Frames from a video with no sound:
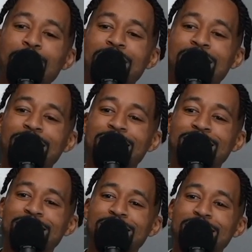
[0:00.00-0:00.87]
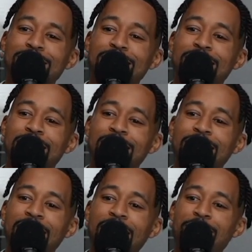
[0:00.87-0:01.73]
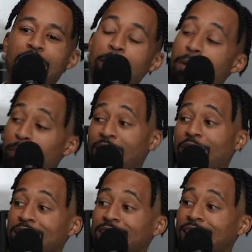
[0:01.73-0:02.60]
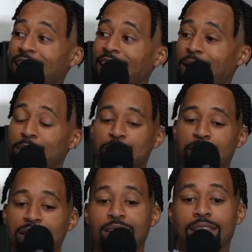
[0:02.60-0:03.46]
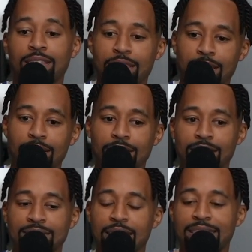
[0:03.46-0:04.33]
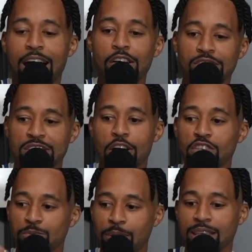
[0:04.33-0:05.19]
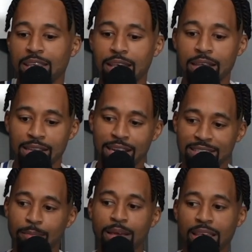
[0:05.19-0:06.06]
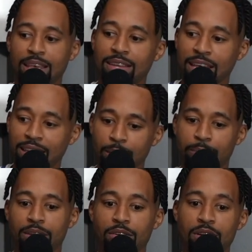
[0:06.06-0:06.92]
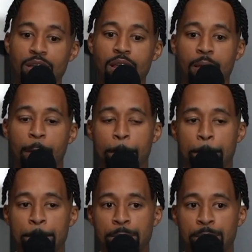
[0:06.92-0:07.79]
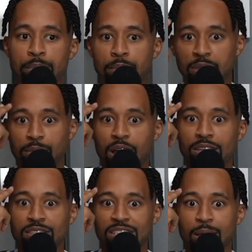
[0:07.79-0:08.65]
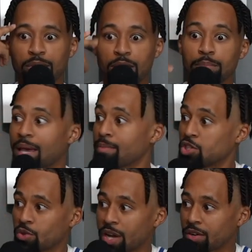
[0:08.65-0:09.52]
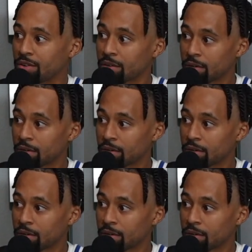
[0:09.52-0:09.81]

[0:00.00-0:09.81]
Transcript: Because if I'm a parent and I'm spending, let's say, thousands of dollars on my kid, and I see my kid not getting better, subconsciously I'm going to blame the trainer.